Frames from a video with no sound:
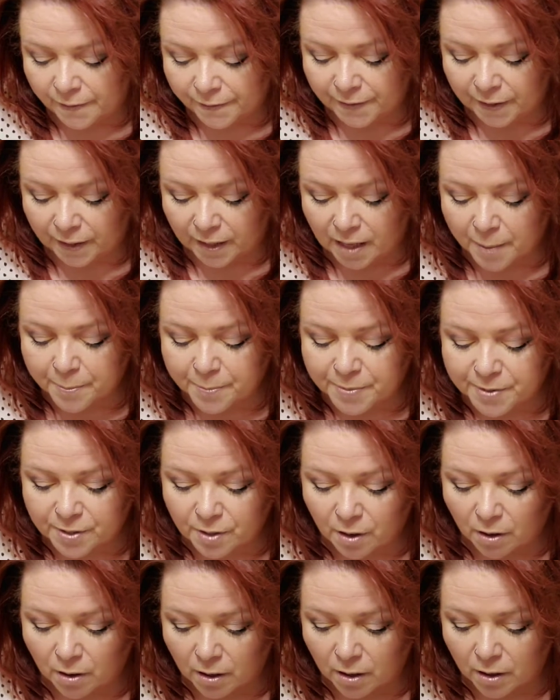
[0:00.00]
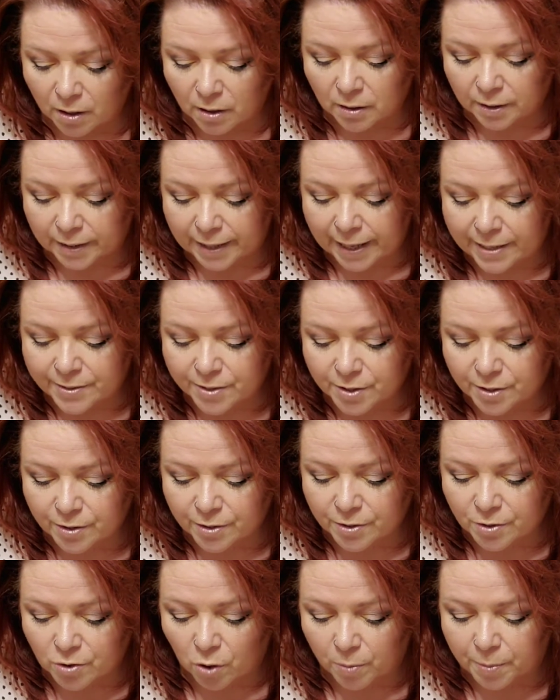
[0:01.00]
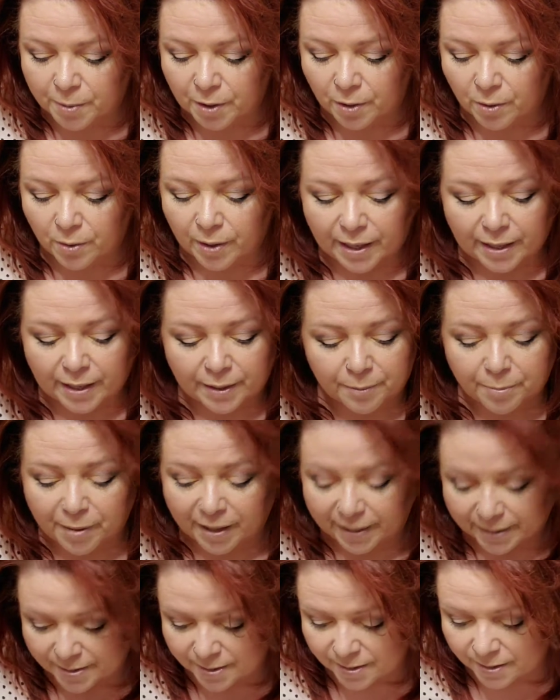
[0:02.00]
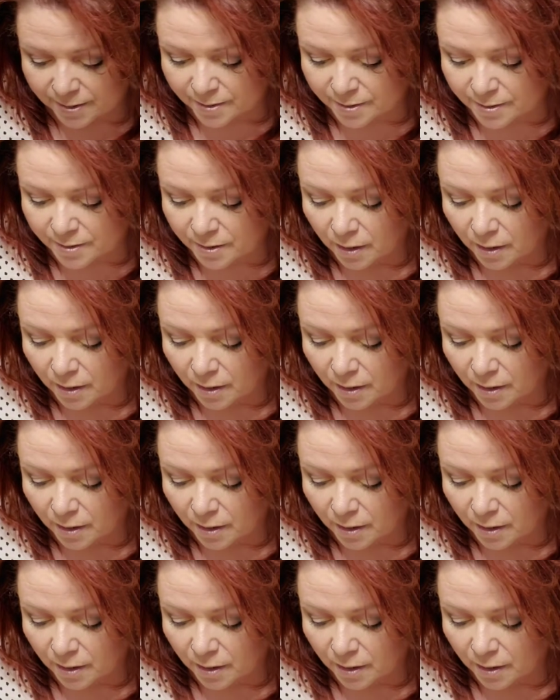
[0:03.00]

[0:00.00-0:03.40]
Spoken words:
cups are Cancer, Scorpio, and Pisces.